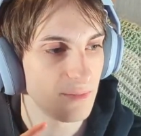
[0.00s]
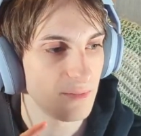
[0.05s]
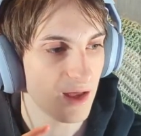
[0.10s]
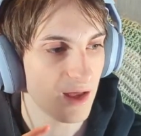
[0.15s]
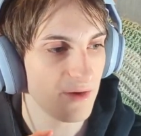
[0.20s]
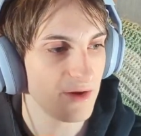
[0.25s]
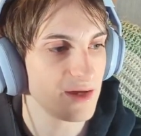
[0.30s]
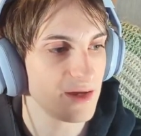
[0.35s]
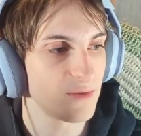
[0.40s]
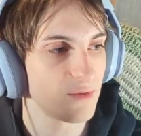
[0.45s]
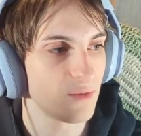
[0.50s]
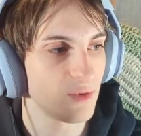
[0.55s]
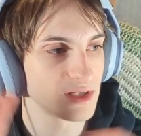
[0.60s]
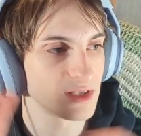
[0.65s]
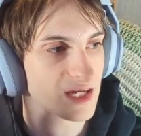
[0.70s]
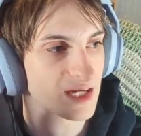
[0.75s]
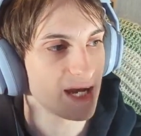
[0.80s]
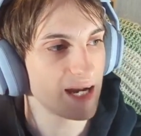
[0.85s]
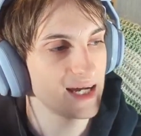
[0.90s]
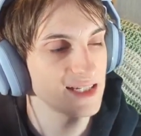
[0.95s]
By the way, once
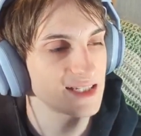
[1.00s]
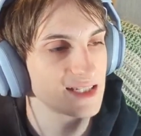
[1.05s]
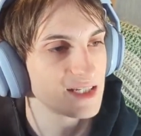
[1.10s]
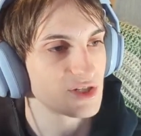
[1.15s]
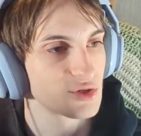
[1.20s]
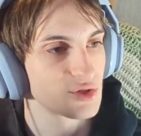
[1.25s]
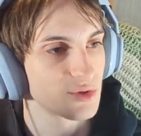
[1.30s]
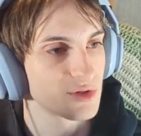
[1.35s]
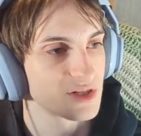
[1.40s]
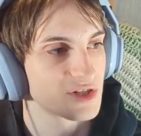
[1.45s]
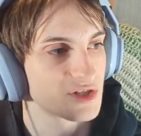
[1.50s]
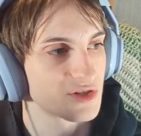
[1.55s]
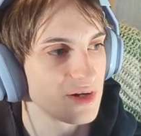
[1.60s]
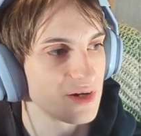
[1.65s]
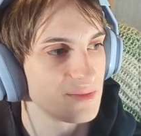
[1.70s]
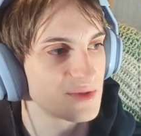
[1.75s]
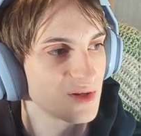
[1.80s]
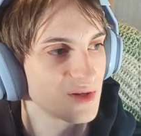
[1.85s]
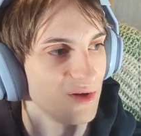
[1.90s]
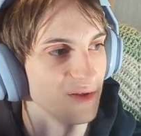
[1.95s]
again, I said short
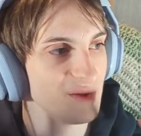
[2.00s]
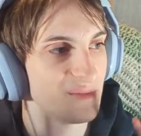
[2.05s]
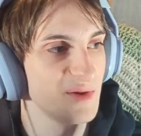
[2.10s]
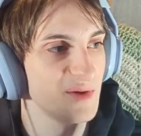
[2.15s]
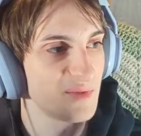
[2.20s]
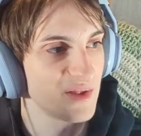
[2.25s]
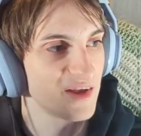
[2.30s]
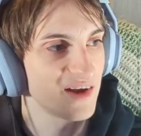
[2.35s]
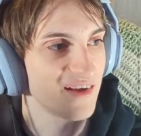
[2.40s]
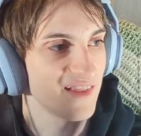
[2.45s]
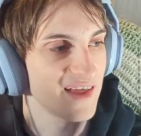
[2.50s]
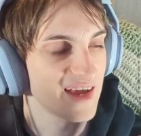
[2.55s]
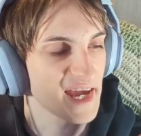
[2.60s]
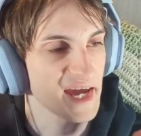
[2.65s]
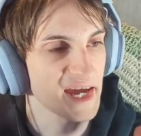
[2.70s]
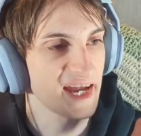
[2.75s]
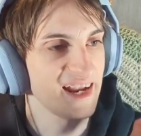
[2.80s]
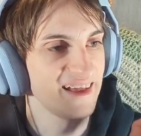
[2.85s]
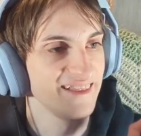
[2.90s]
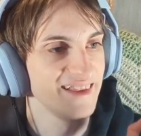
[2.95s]
stream, so all the people that are like,
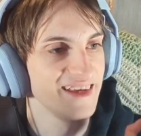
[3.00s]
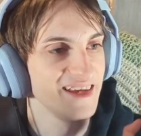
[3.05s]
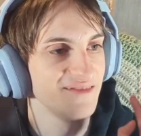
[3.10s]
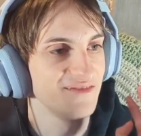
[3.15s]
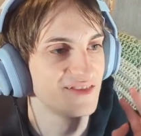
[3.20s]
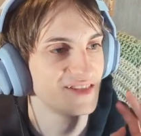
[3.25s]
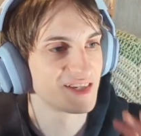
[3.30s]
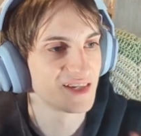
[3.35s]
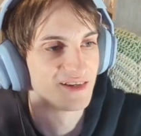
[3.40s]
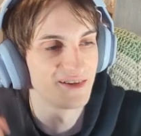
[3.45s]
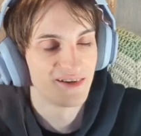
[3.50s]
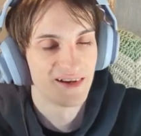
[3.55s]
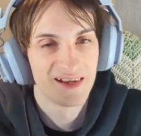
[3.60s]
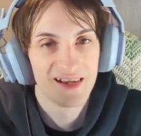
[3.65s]
I gotta leave soon